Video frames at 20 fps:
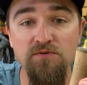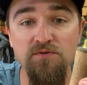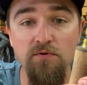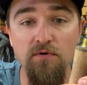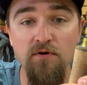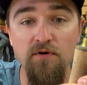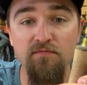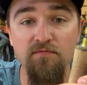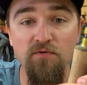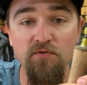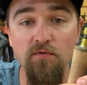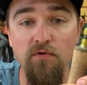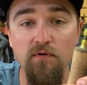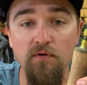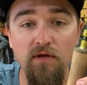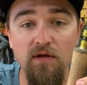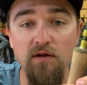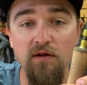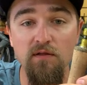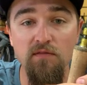or if you were
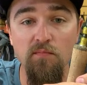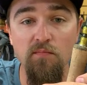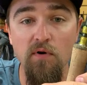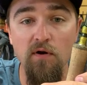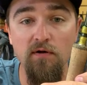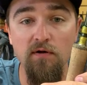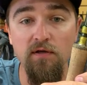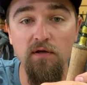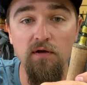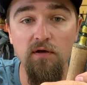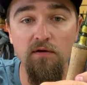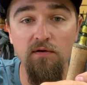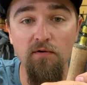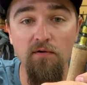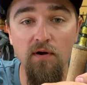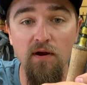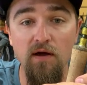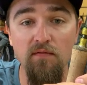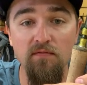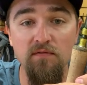kind of in the market hunting
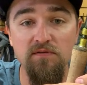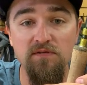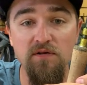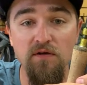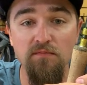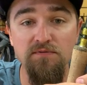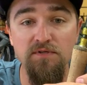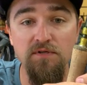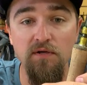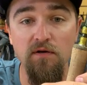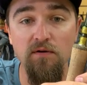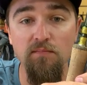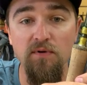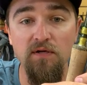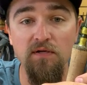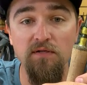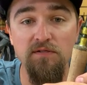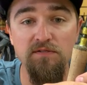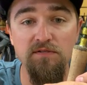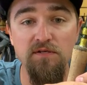around, this helps you kind of
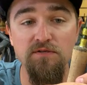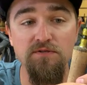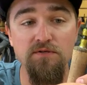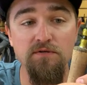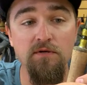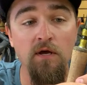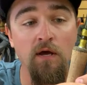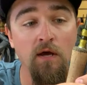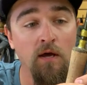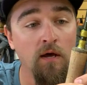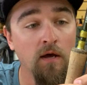make a decision,